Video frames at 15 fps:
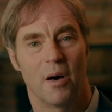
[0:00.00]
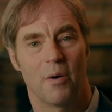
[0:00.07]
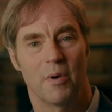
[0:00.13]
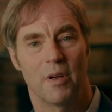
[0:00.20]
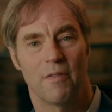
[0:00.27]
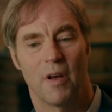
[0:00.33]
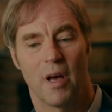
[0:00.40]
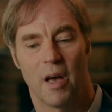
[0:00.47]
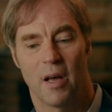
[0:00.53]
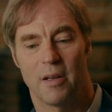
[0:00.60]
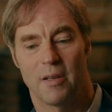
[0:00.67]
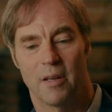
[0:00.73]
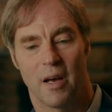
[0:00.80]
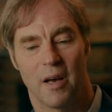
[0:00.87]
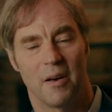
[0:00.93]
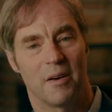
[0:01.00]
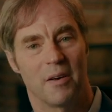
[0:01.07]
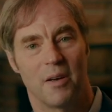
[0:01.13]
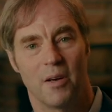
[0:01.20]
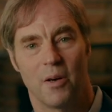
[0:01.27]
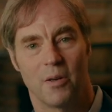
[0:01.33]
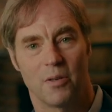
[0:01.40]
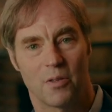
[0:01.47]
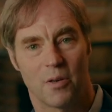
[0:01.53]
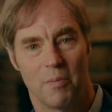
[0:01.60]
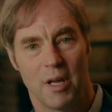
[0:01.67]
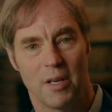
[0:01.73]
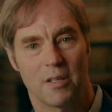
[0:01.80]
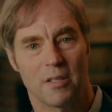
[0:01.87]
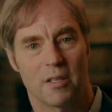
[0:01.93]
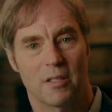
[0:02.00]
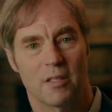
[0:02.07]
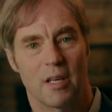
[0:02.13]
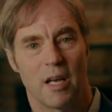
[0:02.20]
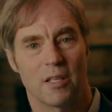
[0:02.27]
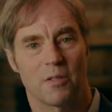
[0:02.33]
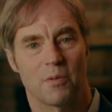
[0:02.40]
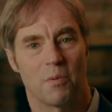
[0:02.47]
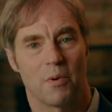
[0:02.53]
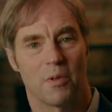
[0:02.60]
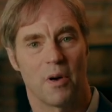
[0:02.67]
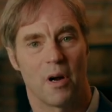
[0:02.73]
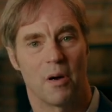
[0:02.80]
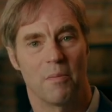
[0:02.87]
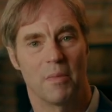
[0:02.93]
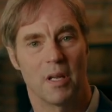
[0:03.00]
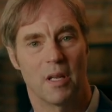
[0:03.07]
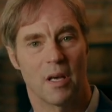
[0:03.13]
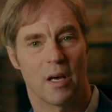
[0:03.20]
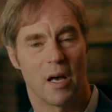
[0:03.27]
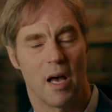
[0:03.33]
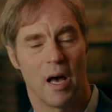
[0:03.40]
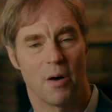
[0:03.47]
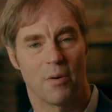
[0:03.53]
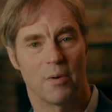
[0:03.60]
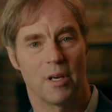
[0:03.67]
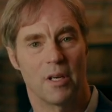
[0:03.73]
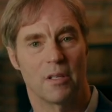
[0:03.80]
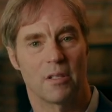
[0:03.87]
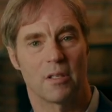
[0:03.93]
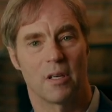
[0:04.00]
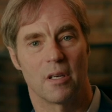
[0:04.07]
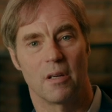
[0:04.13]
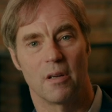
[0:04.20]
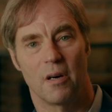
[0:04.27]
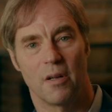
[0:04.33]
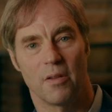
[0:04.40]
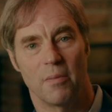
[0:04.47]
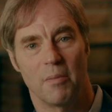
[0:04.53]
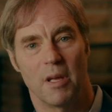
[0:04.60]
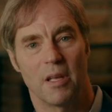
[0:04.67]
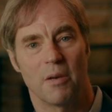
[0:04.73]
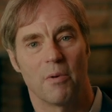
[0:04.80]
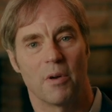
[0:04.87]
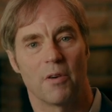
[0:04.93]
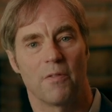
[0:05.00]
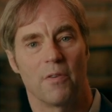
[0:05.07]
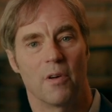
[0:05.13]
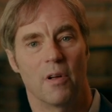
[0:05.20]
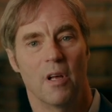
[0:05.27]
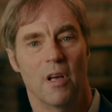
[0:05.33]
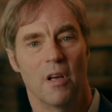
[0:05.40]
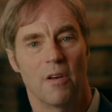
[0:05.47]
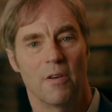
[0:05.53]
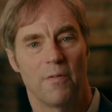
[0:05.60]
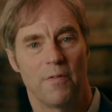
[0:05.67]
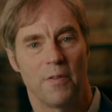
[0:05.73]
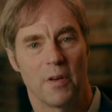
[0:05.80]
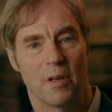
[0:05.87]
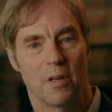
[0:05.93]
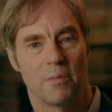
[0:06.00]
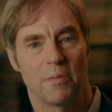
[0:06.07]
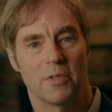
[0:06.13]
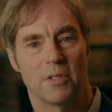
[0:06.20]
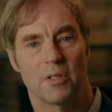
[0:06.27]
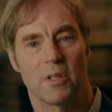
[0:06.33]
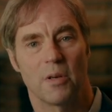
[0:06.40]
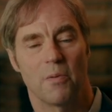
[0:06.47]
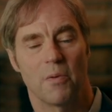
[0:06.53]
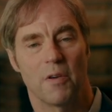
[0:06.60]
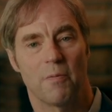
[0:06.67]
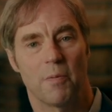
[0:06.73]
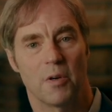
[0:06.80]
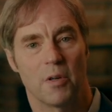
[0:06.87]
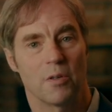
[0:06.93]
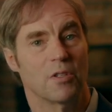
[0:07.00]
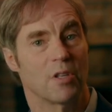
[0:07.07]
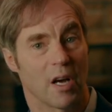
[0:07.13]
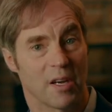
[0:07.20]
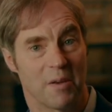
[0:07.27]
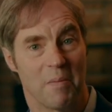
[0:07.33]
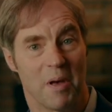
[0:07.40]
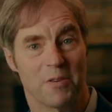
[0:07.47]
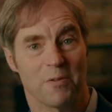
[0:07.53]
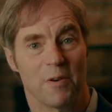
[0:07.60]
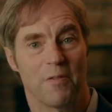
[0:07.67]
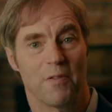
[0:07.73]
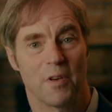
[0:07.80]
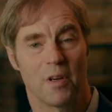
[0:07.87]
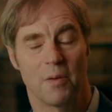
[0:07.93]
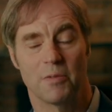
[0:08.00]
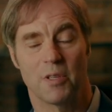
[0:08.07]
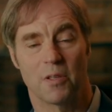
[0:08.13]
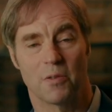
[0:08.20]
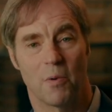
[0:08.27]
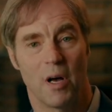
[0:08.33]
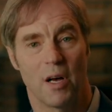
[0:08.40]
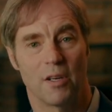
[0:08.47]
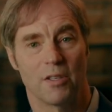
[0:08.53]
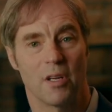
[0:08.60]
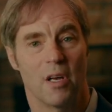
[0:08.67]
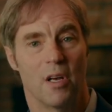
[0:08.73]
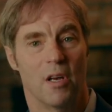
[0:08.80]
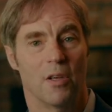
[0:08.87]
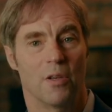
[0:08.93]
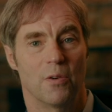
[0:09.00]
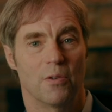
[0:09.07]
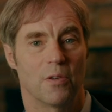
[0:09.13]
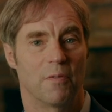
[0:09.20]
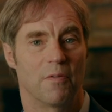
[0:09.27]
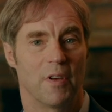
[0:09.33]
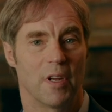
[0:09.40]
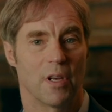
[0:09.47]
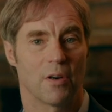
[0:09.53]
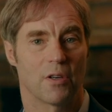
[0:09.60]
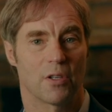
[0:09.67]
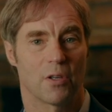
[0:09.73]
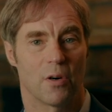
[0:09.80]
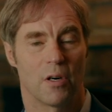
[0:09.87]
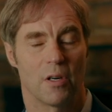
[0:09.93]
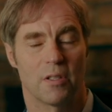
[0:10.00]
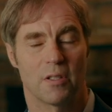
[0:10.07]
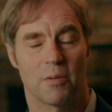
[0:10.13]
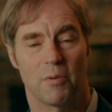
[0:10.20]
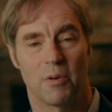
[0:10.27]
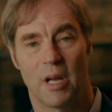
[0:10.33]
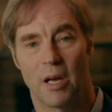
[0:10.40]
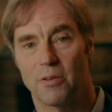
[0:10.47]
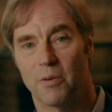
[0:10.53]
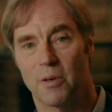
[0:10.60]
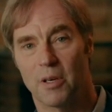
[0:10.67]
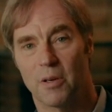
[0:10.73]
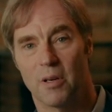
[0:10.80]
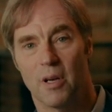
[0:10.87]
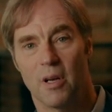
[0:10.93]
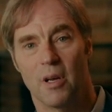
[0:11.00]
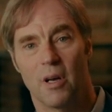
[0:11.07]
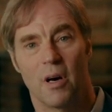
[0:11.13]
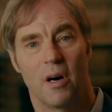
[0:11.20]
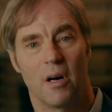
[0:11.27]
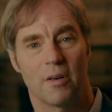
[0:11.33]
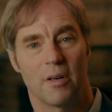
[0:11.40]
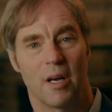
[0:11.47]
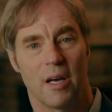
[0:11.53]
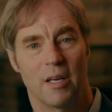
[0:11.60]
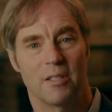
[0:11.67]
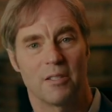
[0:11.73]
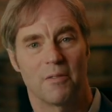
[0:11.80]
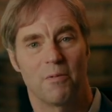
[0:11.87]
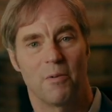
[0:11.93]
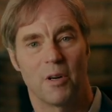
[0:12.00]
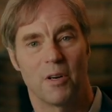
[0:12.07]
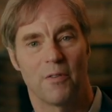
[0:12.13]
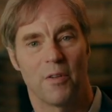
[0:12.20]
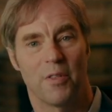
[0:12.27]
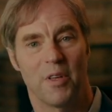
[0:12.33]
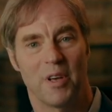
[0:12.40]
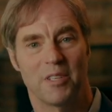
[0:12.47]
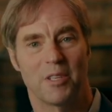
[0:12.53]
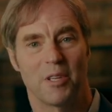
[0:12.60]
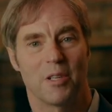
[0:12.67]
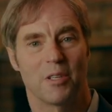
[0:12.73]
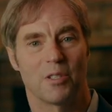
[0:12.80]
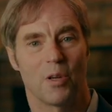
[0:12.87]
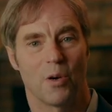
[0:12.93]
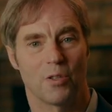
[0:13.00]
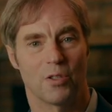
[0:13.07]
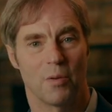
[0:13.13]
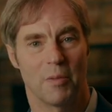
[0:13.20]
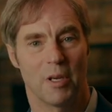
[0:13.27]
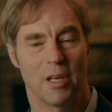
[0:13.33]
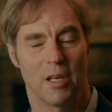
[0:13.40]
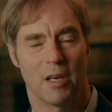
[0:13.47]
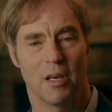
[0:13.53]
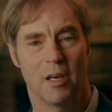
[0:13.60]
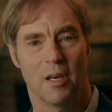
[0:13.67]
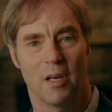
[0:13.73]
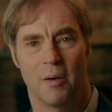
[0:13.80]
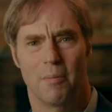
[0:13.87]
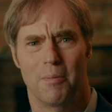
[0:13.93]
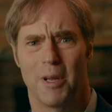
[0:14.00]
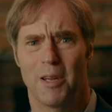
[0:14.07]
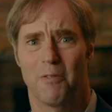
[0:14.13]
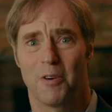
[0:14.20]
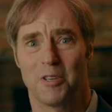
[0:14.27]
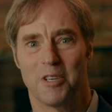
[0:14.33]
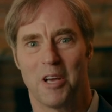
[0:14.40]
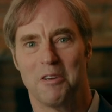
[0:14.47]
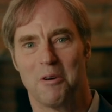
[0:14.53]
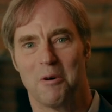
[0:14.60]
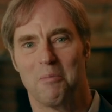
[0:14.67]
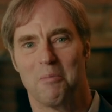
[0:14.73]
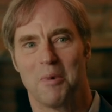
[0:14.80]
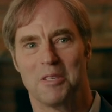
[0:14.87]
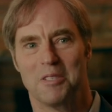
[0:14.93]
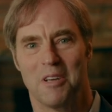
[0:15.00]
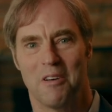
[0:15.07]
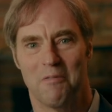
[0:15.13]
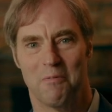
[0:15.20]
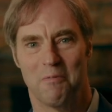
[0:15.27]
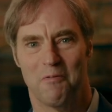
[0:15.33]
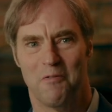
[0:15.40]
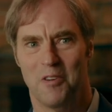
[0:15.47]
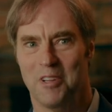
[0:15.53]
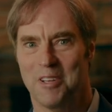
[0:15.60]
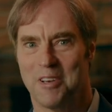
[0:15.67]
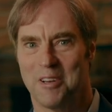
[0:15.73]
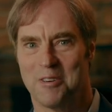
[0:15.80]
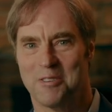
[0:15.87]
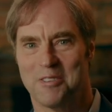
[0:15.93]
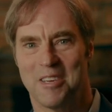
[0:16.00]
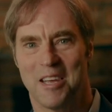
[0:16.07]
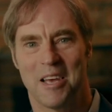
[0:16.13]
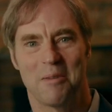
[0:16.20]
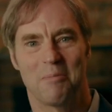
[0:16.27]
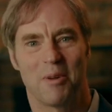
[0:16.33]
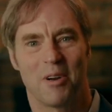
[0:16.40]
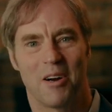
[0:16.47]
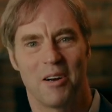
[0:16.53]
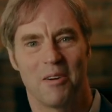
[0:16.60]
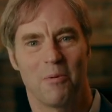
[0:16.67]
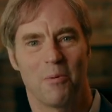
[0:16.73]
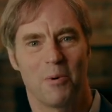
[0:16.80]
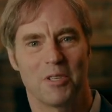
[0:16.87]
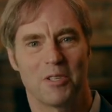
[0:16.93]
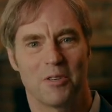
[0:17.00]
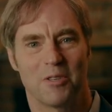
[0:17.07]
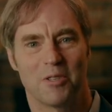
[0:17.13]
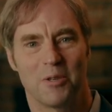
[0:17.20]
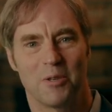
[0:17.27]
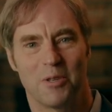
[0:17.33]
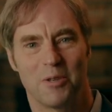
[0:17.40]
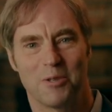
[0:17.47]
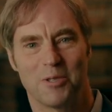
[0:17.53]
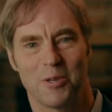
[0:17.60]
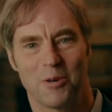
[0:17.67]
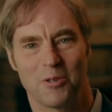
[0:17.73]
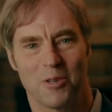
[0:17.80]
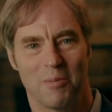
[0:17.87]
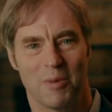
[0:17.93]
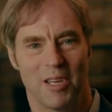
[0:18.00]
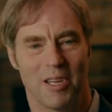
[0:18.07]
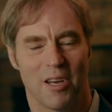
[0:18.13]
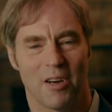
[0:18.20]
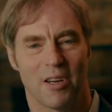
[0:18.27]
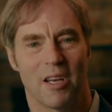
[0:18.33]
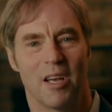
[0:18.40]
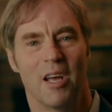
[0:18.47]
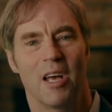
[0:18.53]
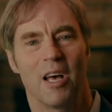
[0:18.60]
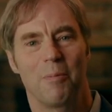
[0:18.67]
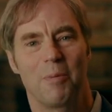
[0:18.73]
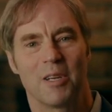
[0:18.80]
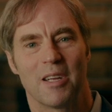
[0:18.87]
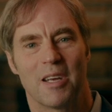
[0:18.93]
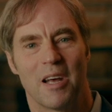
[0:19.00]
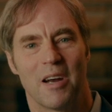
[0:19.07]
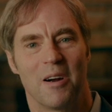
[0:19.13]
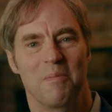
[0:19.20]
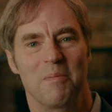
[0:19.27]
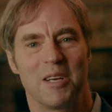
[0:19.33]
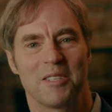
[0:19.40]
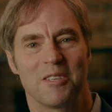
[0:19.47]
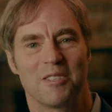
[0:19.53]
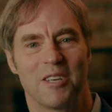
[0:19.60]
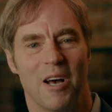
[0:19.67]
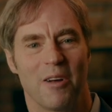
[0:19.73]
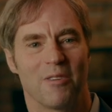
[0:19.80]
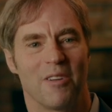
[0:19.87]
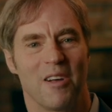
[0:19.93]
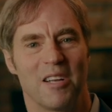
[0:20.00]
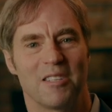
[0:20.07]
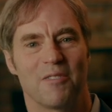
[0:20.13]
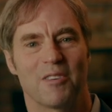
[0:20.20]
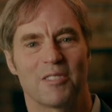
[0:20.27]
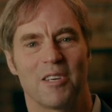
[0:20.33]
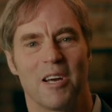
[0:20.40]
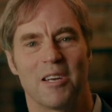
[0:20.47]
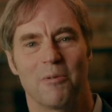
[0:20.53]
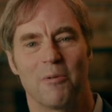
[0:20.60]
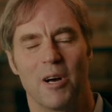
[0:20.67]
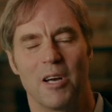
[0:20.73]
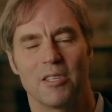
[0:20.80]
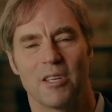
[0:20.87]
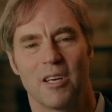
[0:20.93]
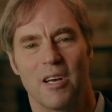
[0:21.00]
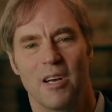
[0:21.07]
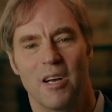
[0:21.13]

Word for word: We've had uh, tremendous success with our media outreach and all the many wonderful films that we've produced, documentary films, as well as YouTube video shorts. We're now doing all kinds of wonderful things in the social media, many of which I don't myself fully understand, but our wizards who do social media are helping to get our message out in lots of exciting ways.